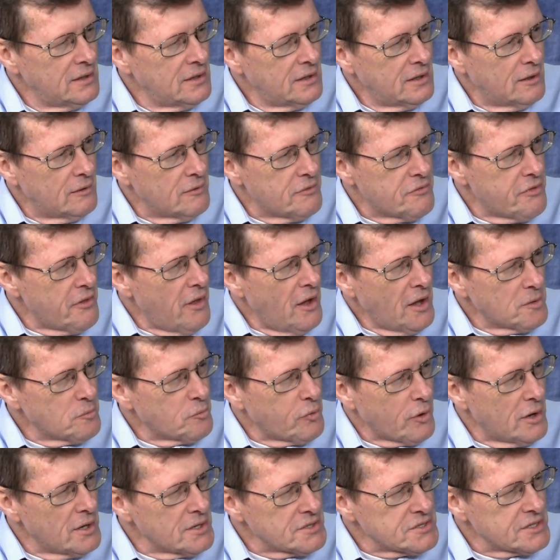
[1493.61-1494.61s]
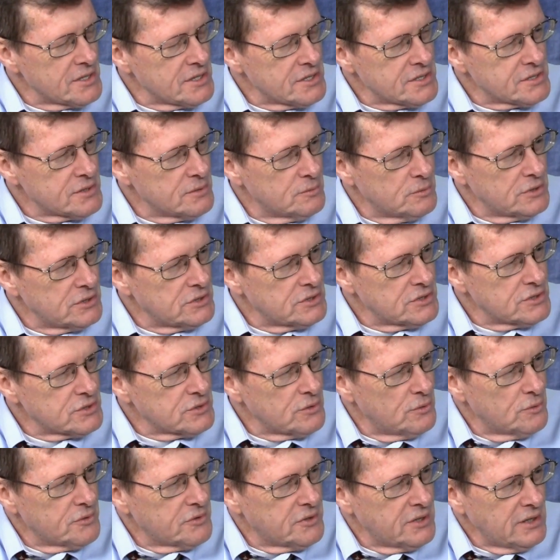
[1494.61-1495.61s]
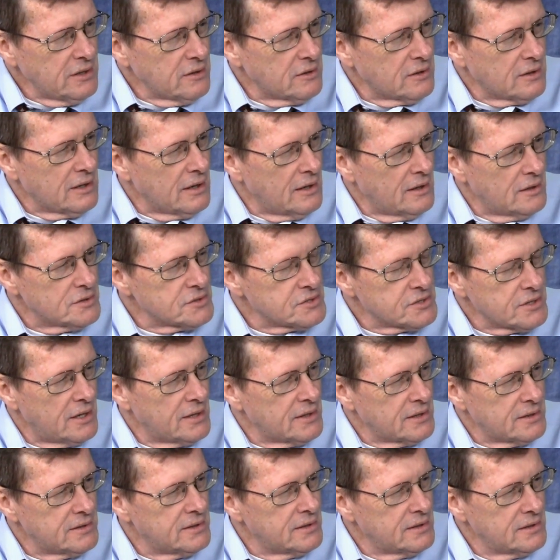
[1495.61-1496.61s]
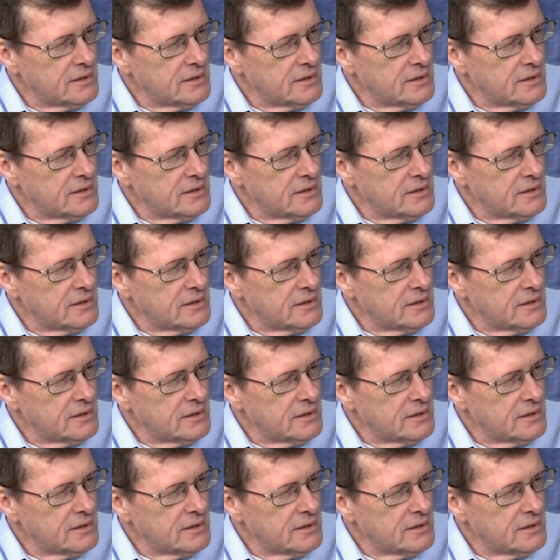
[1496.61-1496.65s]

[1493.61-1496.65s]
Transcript: of thought process and we just don't think outside.